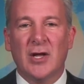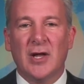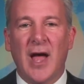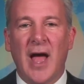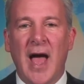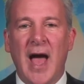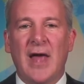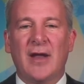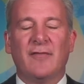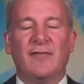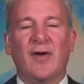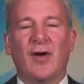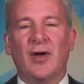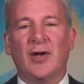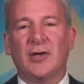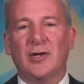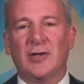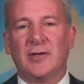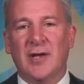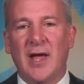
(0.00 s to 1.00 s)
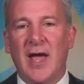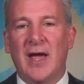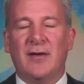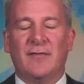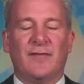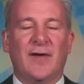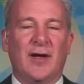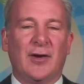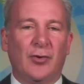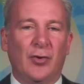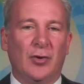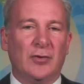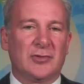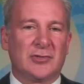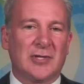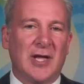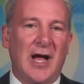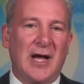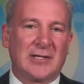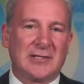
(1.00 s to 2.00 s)
had a very good day. In fact, gold
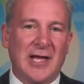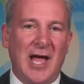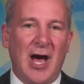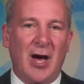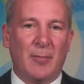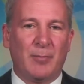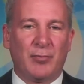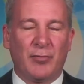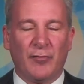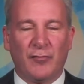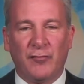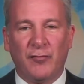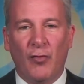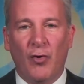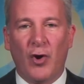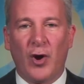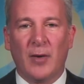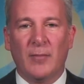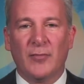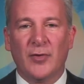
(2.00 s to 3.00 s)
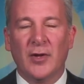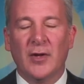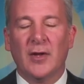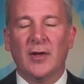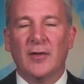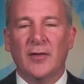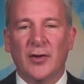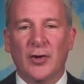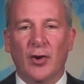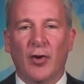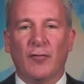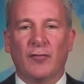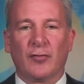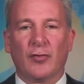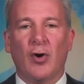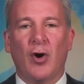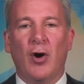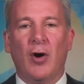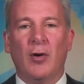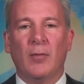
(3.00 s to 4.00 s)
stocks outperformed the
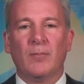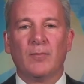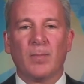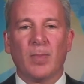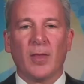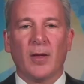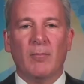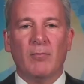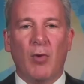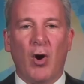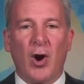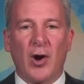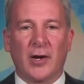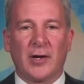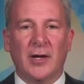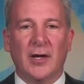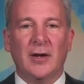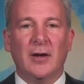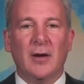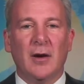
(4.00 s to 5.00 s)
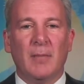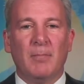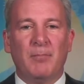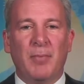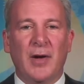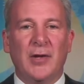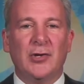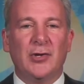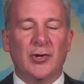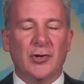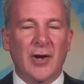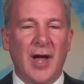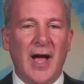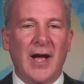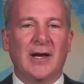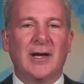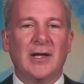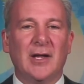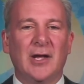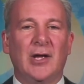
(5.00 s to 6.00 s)
overall market. But you're
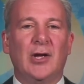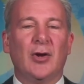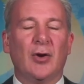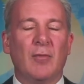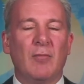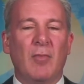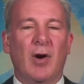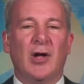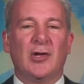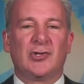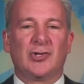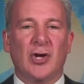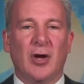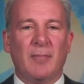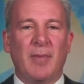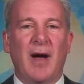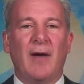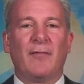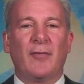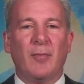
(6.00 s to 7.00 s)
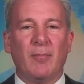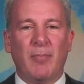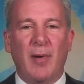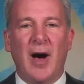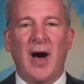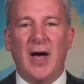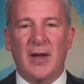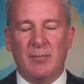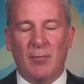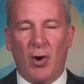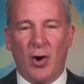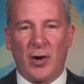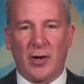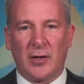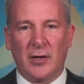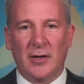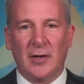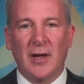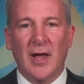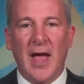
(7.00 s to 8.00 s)
not going to hear much about the bond
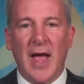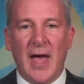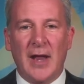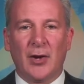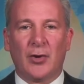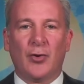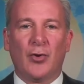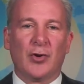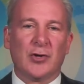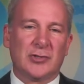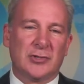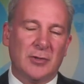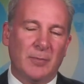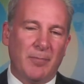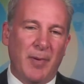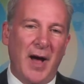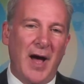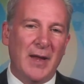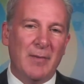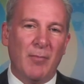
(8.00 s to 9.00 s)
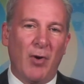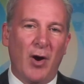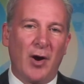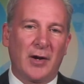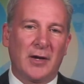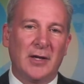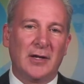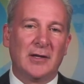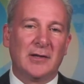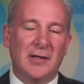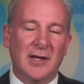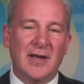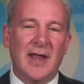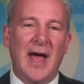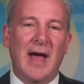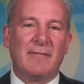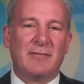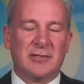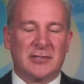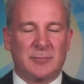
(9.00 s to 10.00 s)
market. And of course, the bond market did
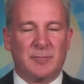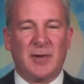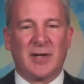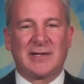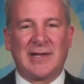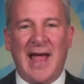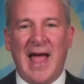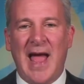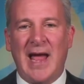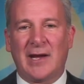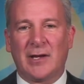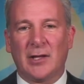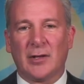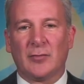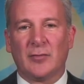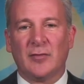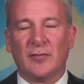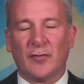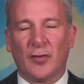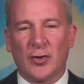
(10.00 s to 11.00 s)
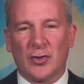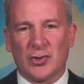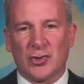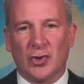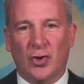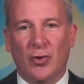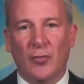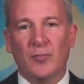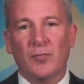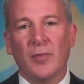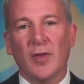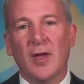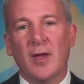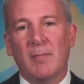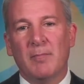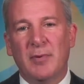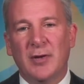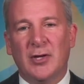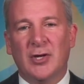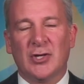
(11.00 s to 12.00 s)
have a spectacular reversal
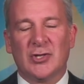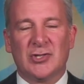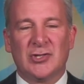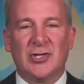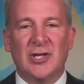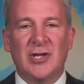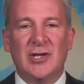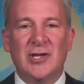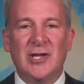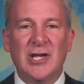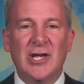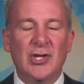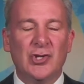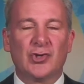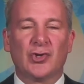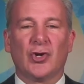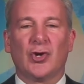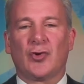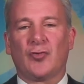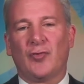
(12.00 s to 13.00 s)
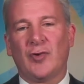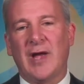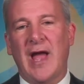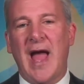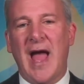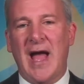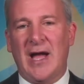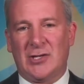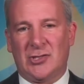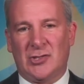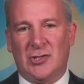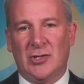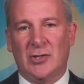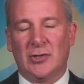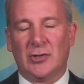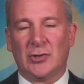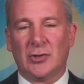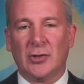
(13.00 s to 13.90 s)
because the knee jerk reaction